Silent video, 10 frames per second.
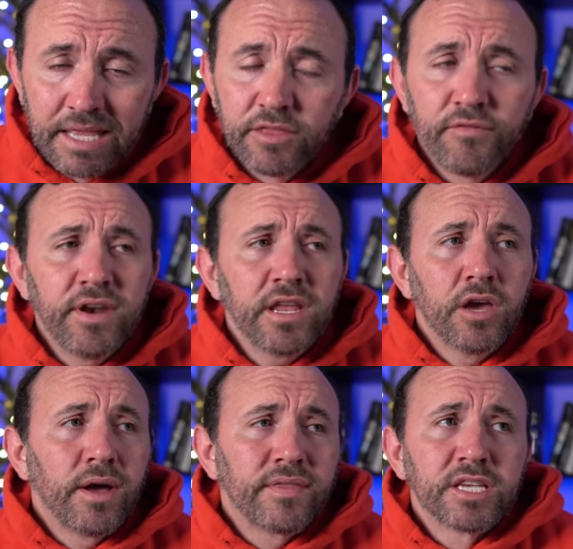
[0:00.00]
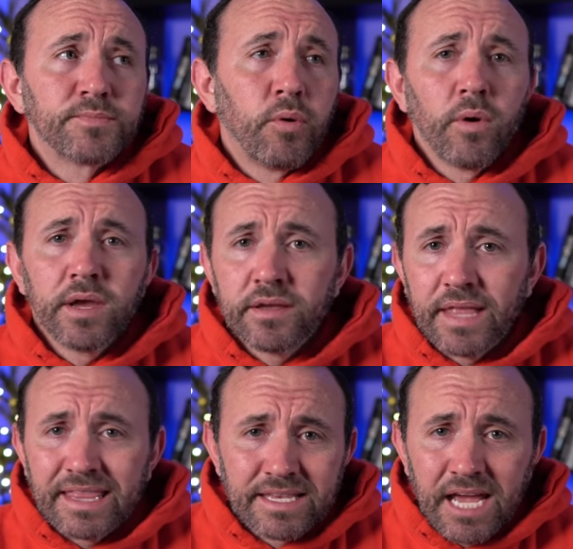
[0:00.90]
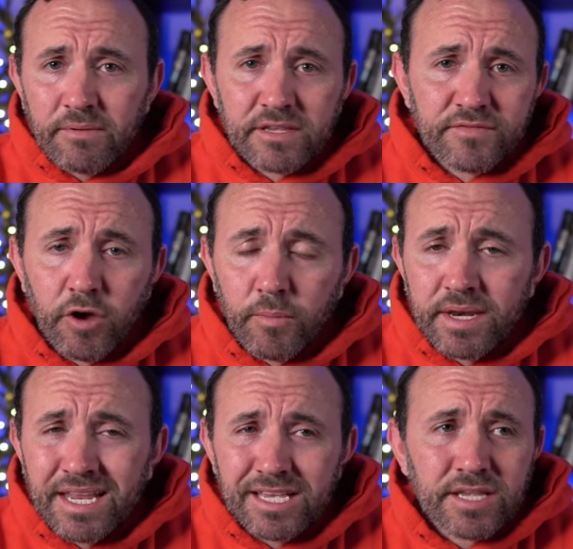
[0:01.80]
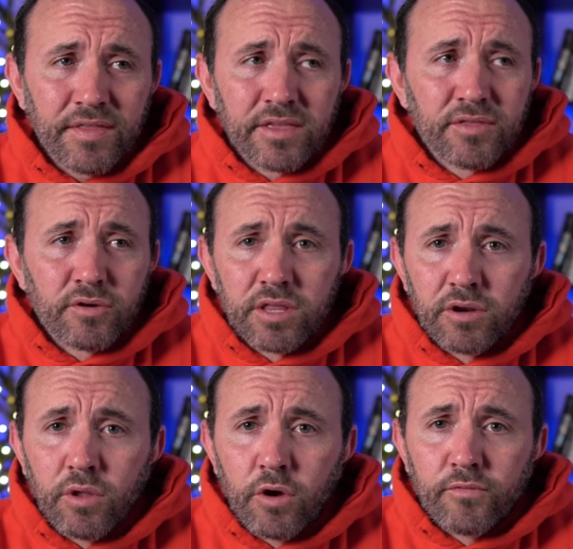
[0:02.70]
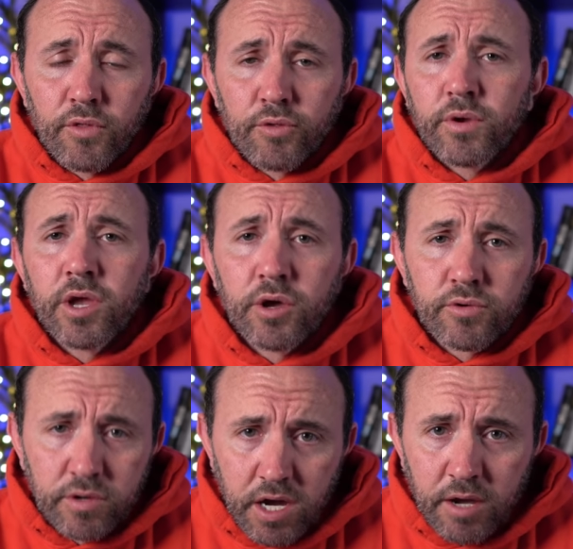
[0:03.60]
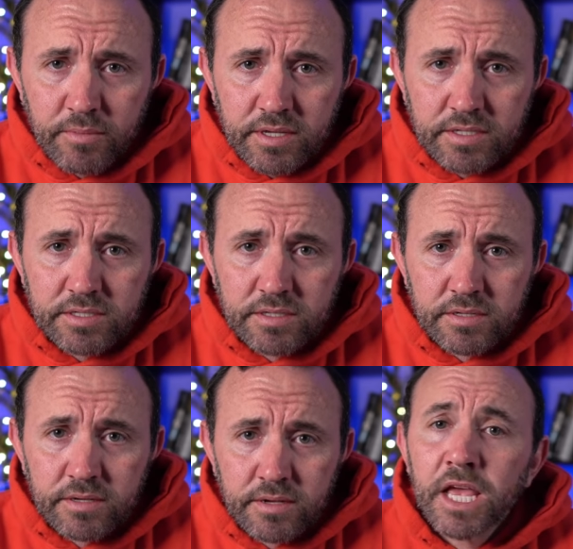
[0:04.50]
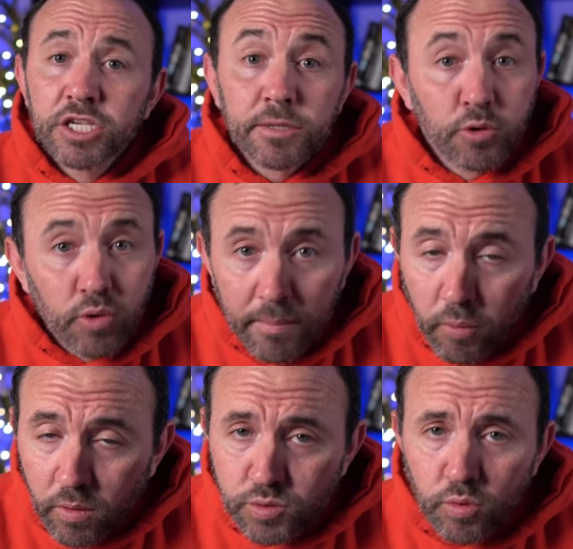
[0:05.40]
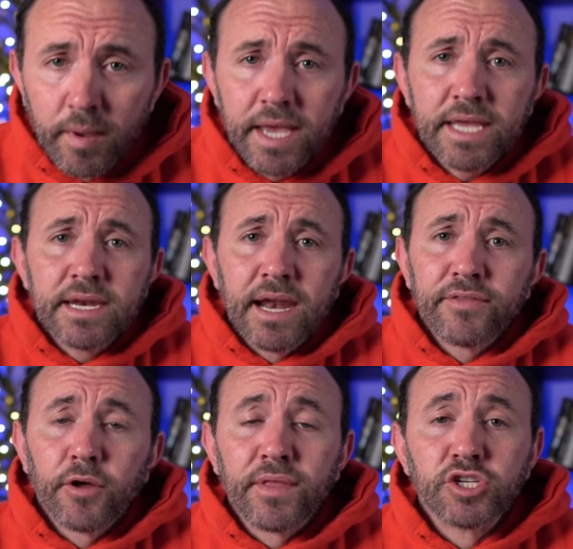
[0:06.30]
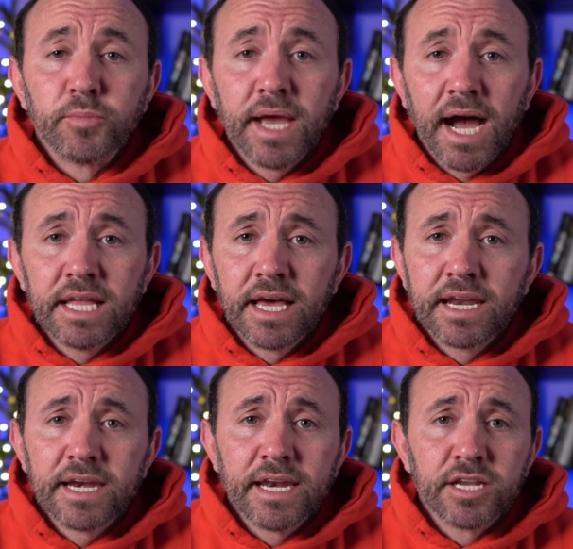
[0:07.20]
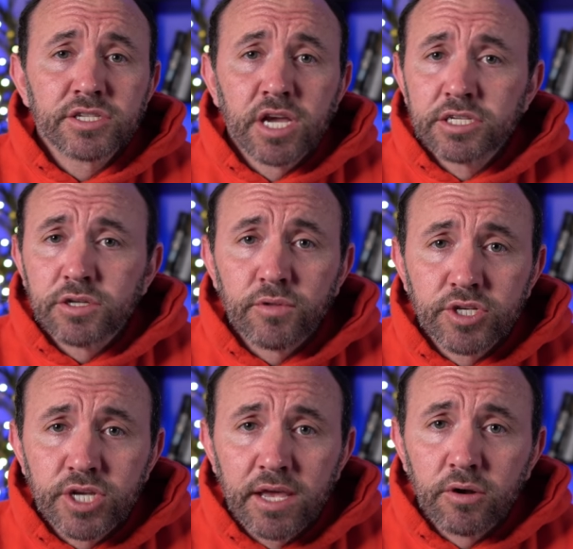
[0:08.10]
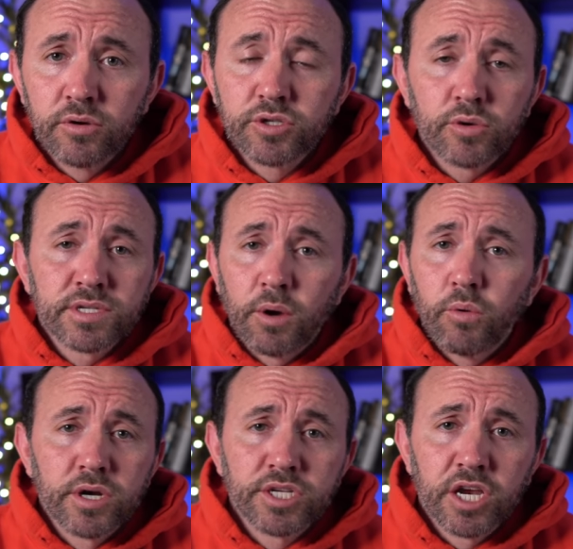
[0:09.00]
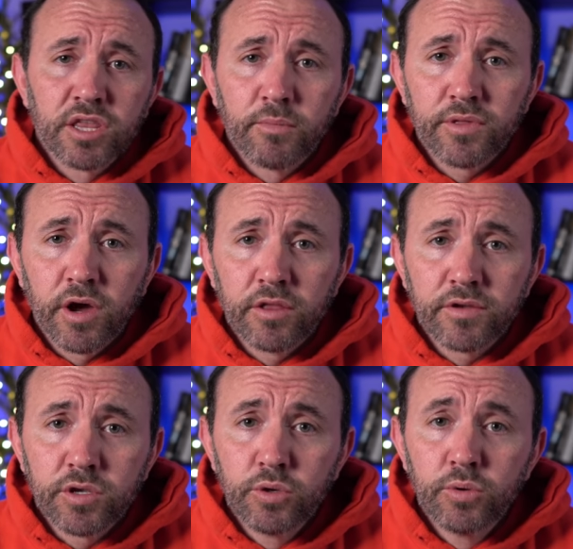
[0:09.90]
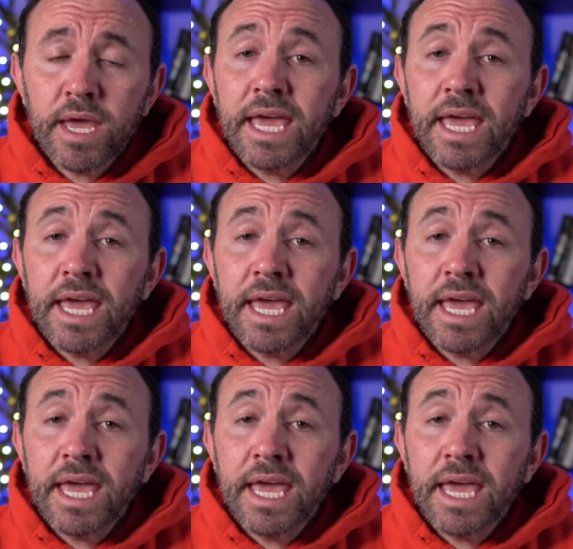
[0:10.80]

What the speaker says: The video at this point, at the time of this filming, is I think there are a little over 300 comments. Some great points were made, and I thought they should be highlighted and discussed on the channel, so because I wanted to share them with all of you.